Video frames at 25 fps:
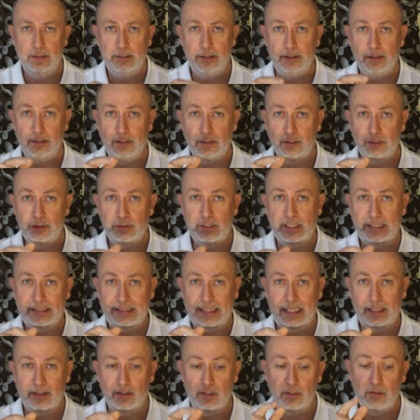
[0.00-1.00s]
that straight
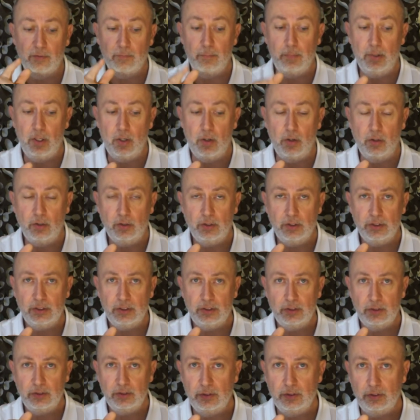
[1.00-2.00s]
out of the
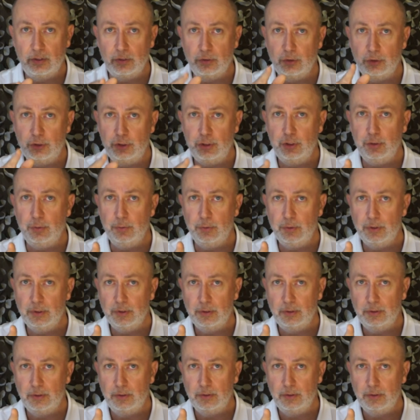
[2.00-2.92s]
box can shoot.